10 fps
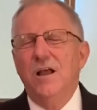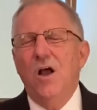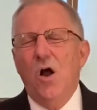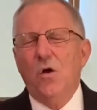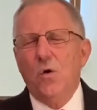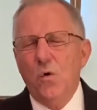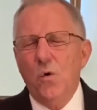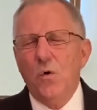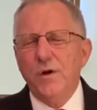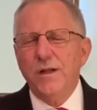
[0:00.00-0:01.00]

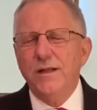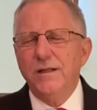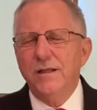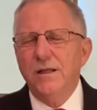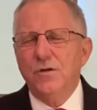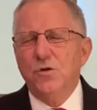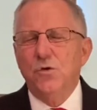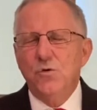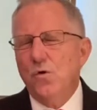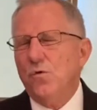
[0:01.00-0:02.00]
according to
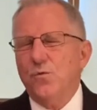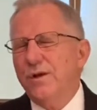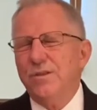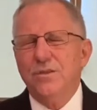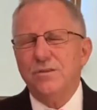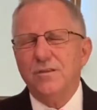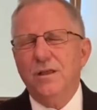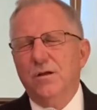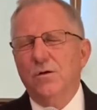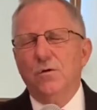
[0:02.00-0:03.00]
your riches
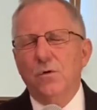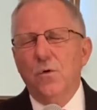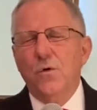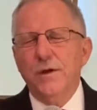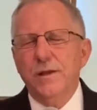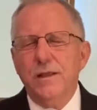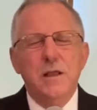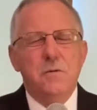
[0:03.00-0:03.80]
and glory